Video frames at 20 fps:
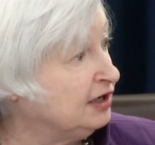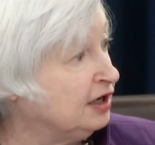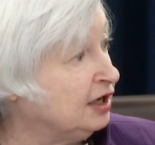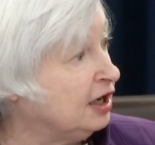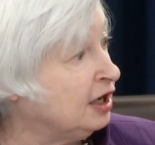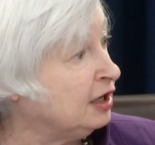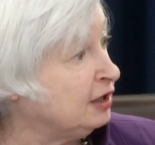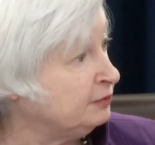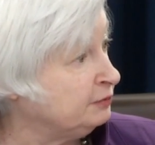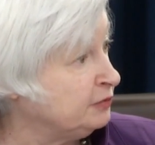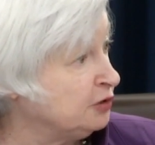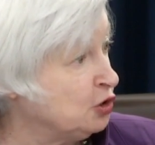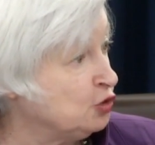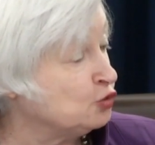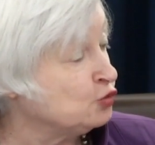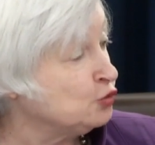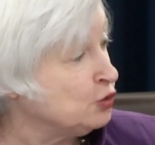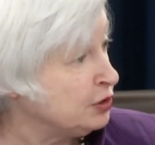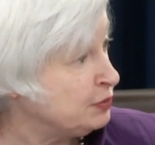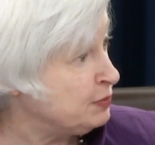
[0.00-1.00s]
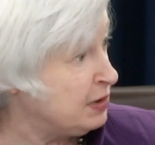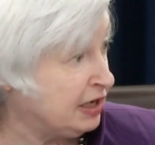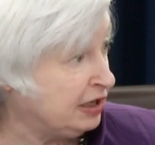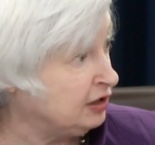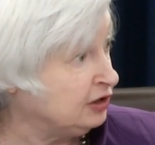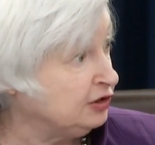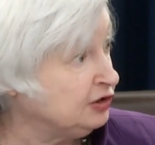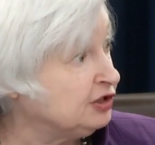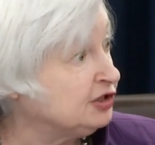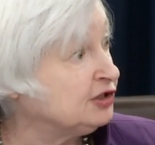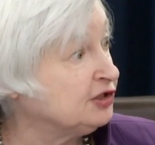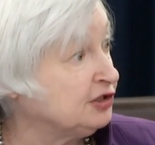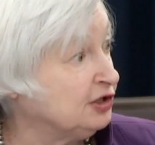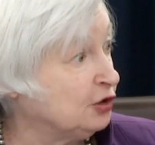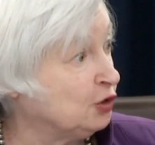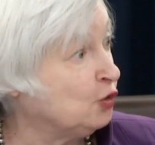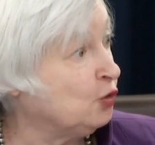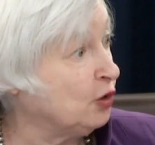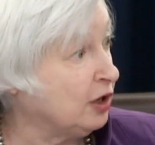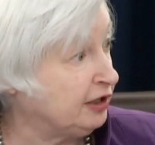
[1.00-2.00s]
remains
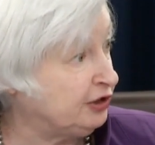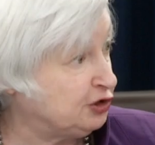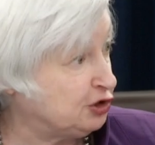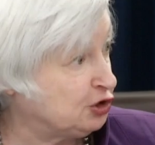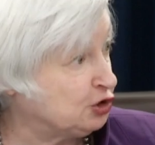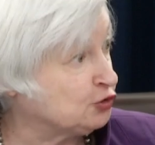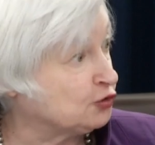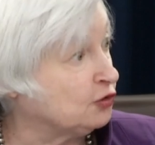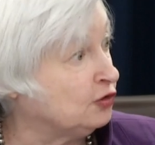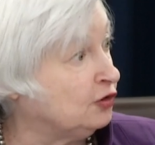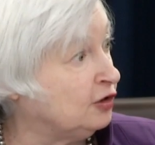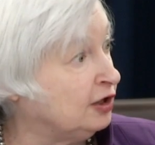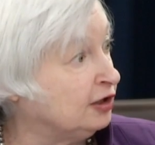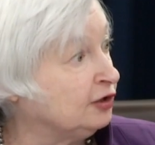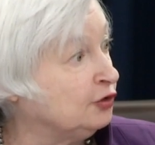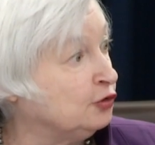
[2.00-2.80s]
quite strong,